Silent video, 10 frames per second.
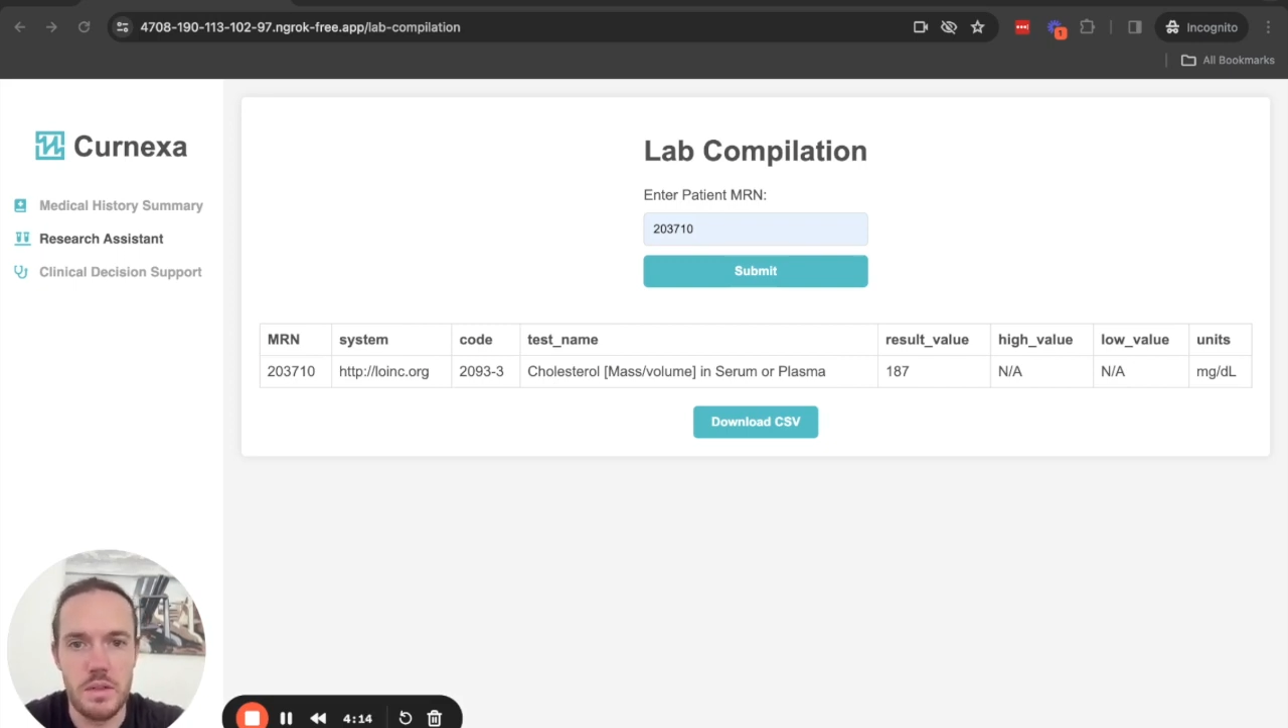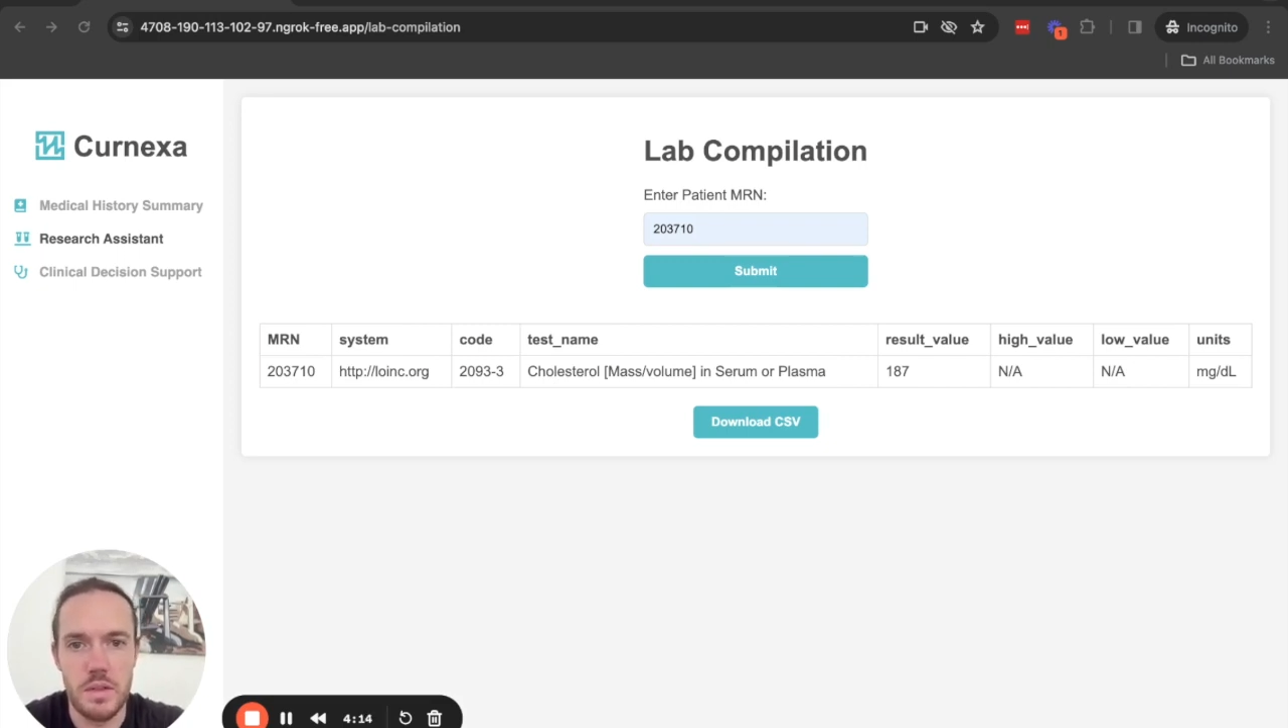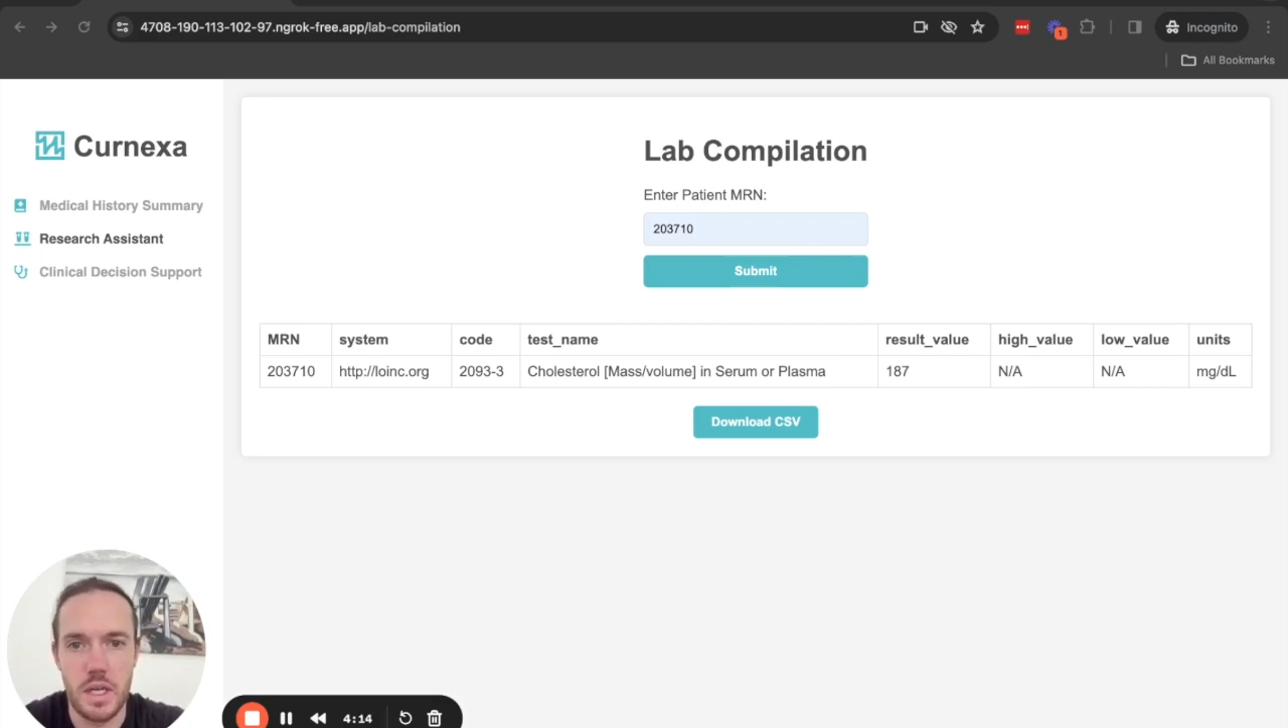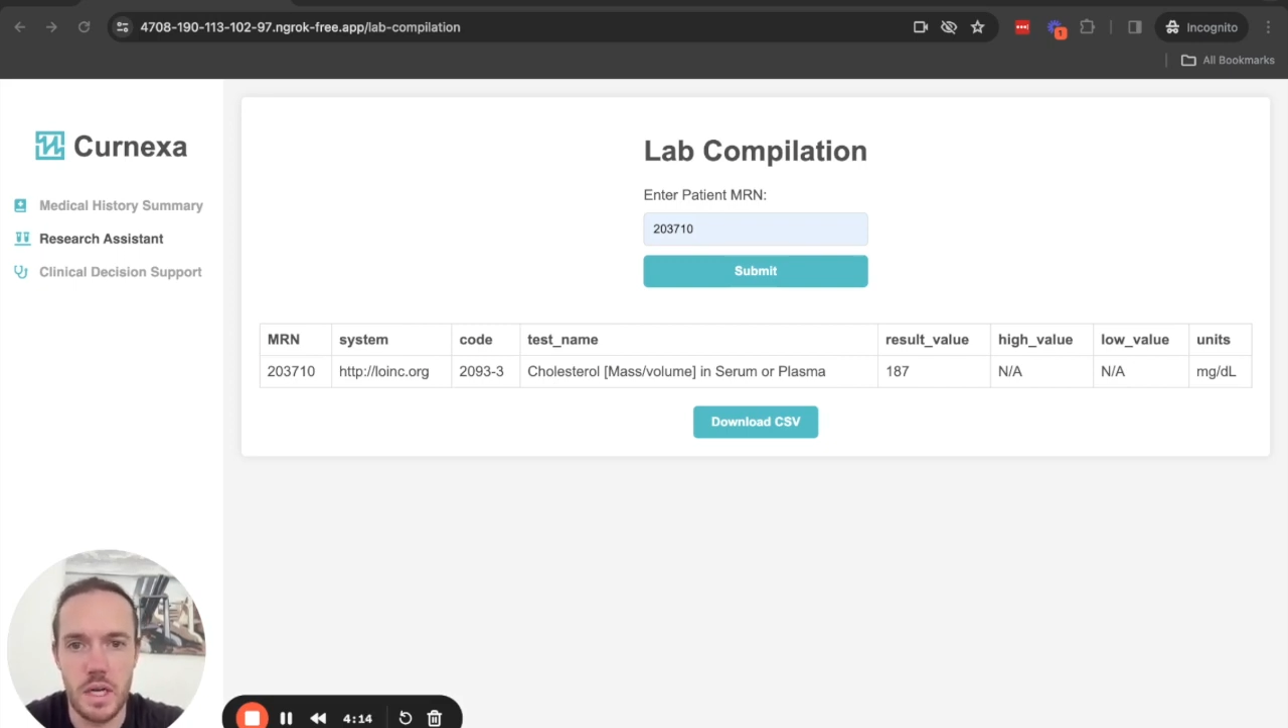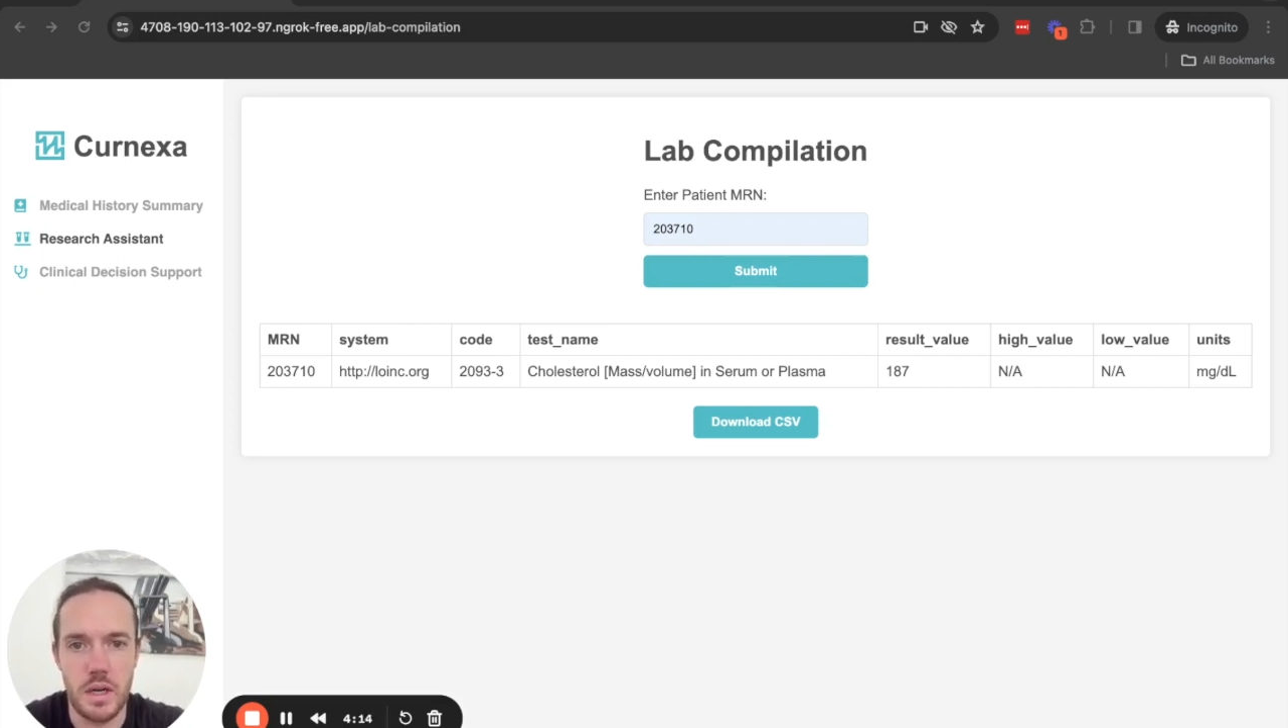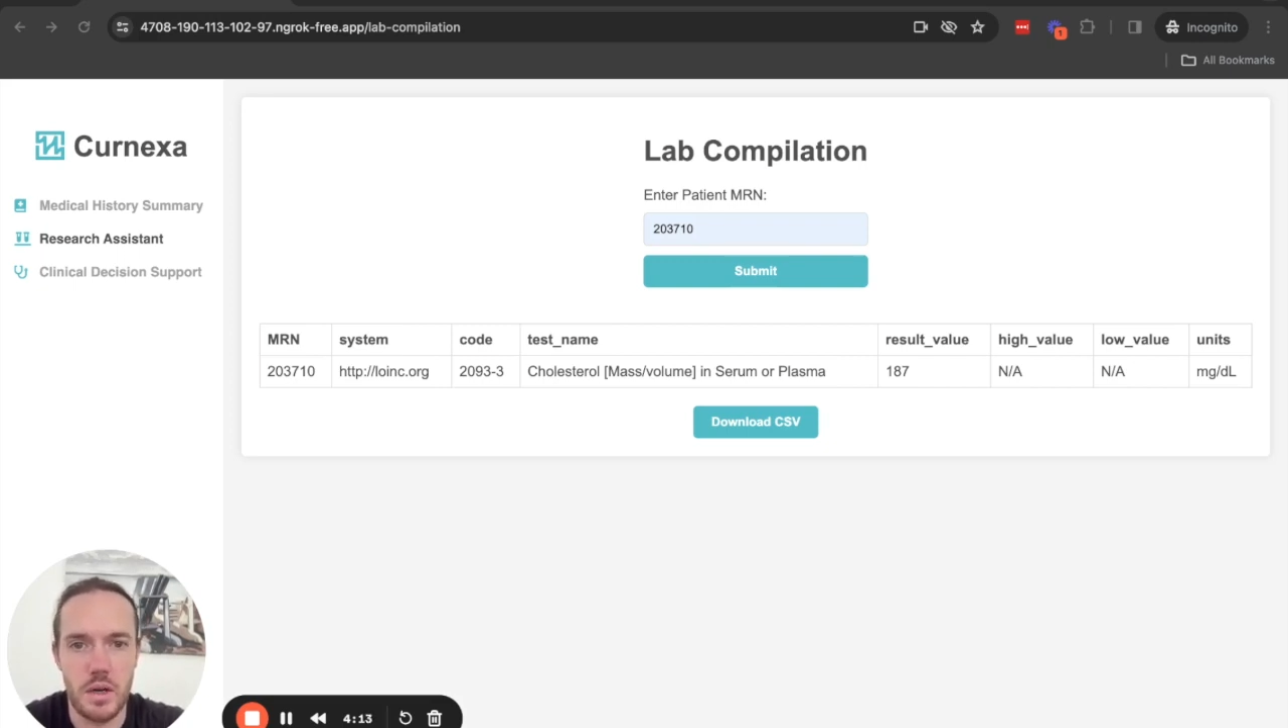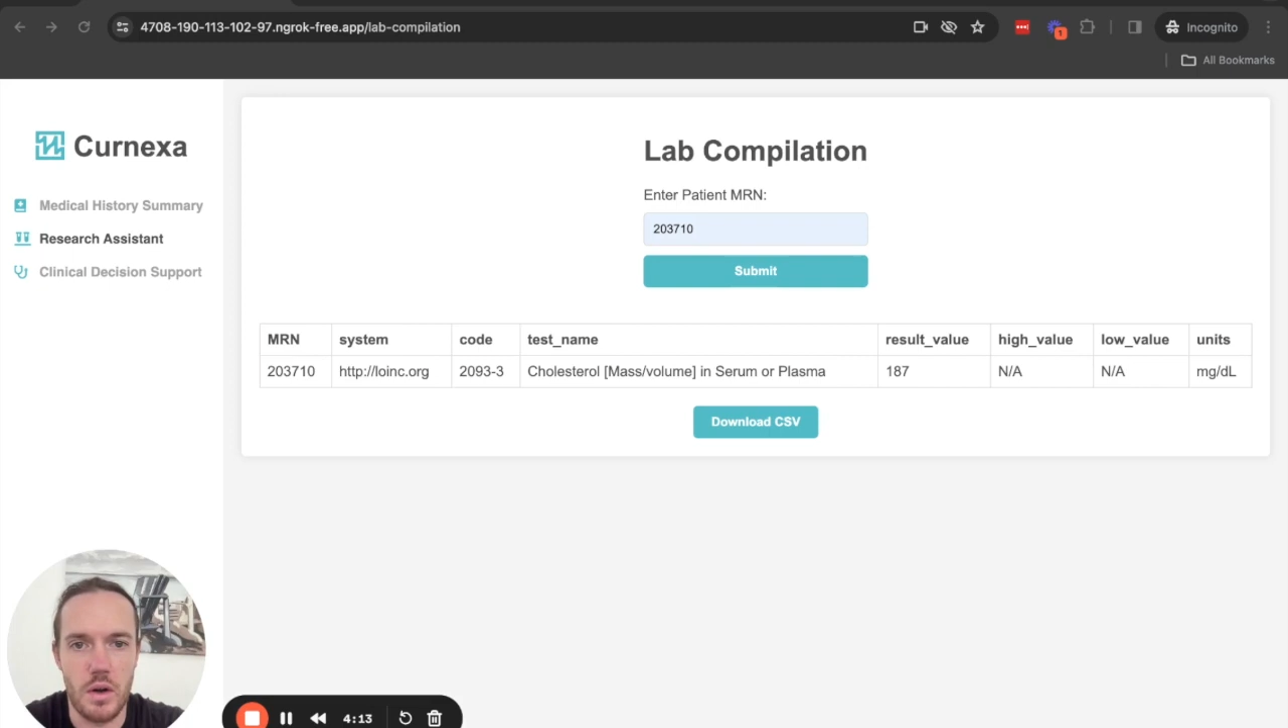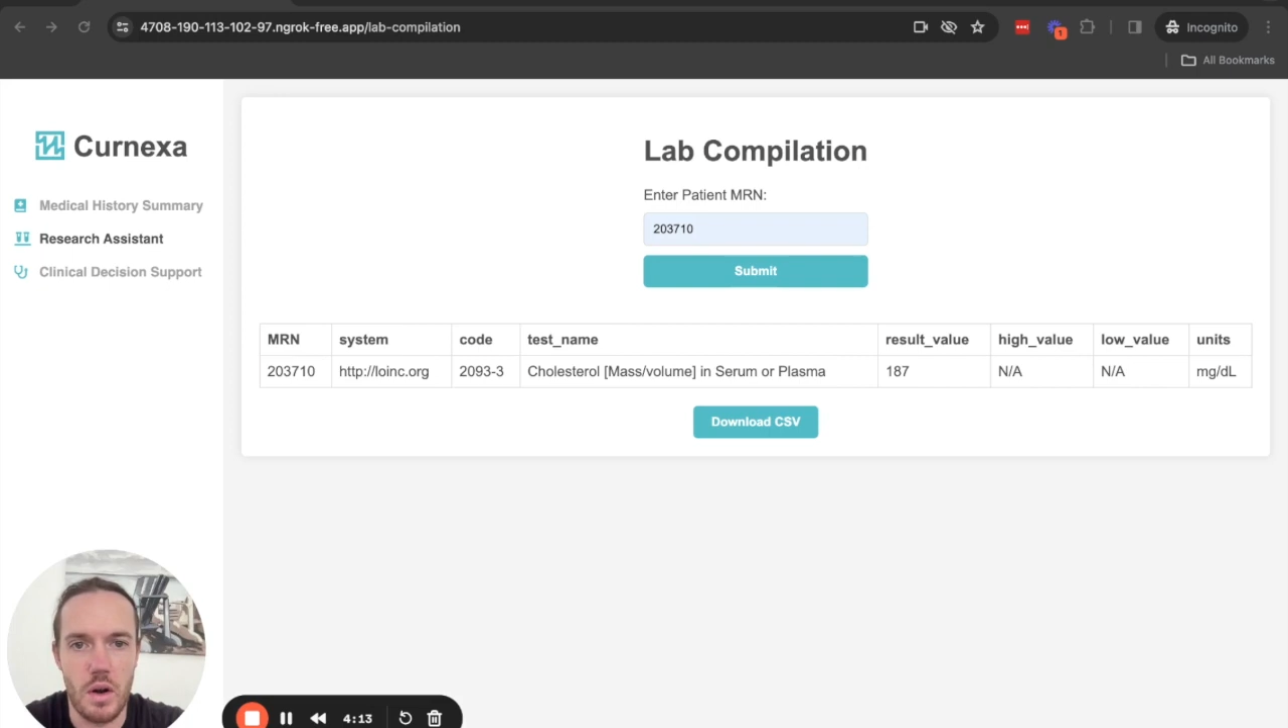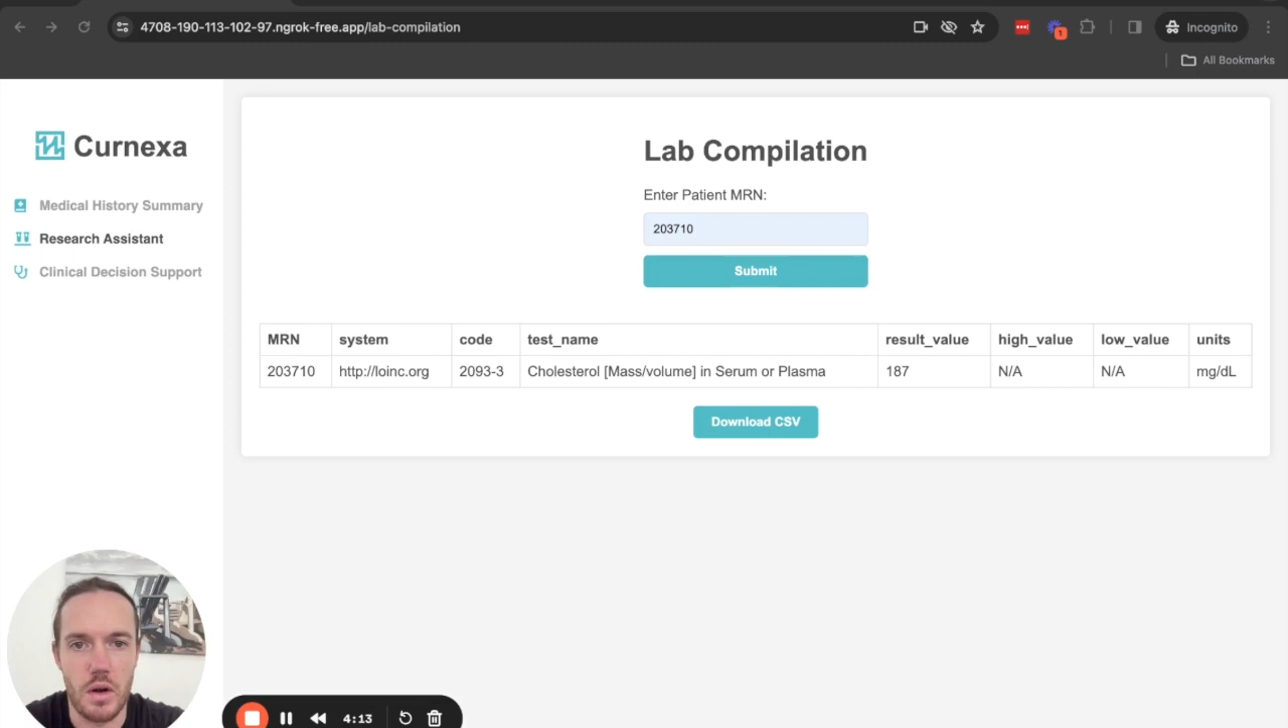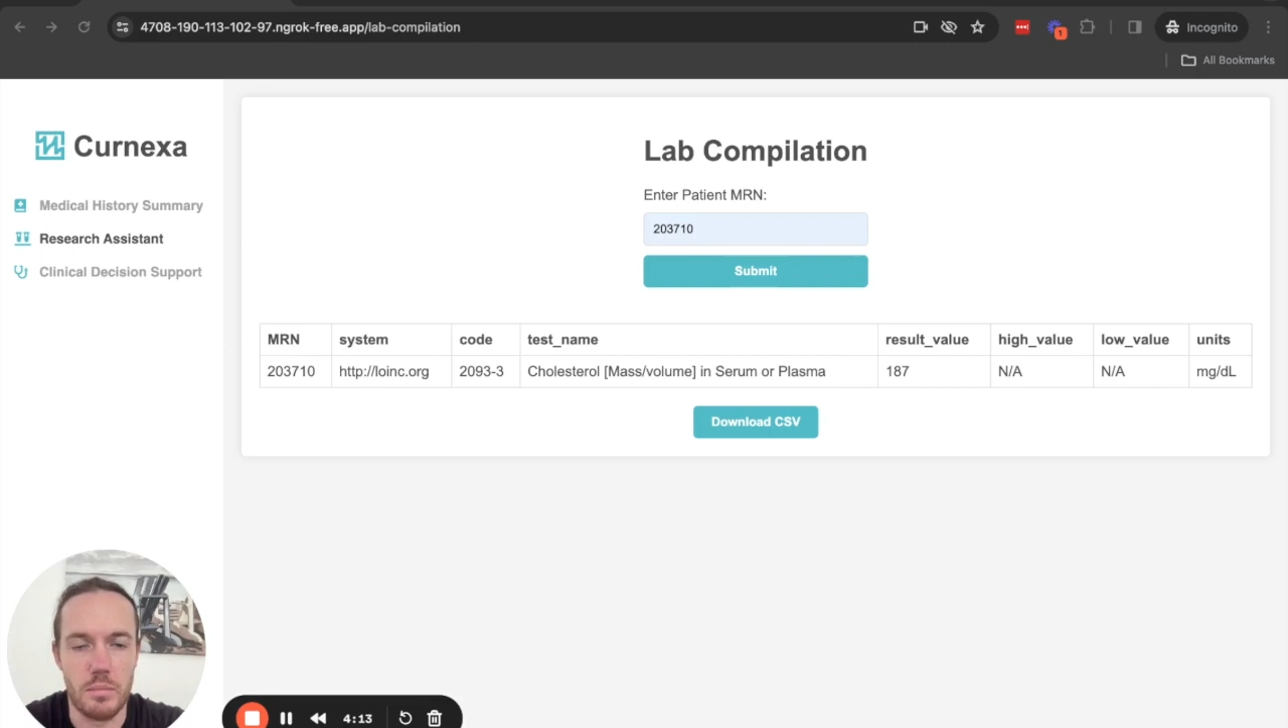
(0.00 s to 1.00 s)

there are